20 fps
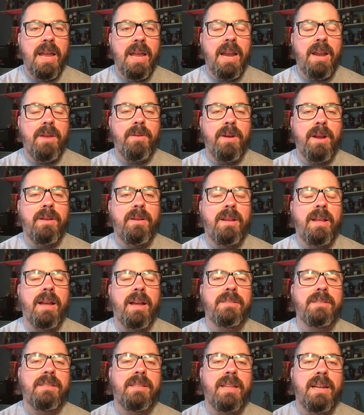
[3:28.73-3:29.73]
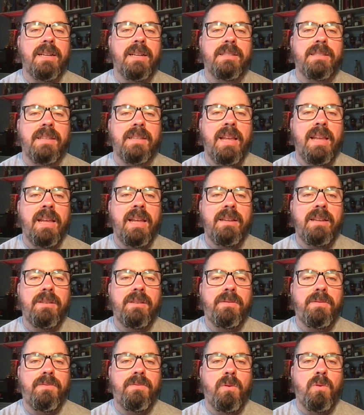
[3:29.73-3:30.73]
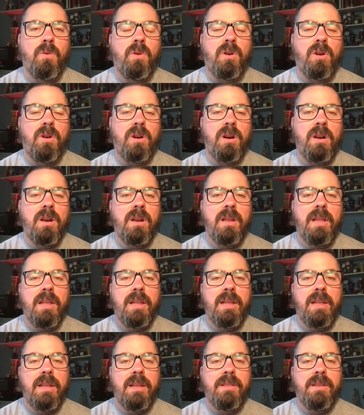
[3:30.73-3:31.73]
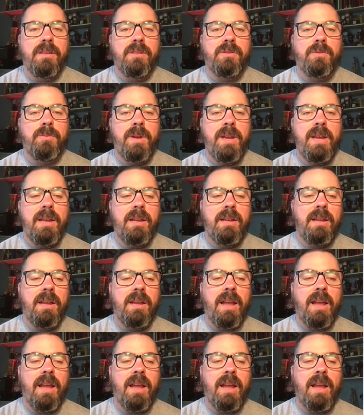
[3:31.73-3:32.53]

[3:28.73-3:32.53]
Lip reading: anyway, guys, that is it for this week.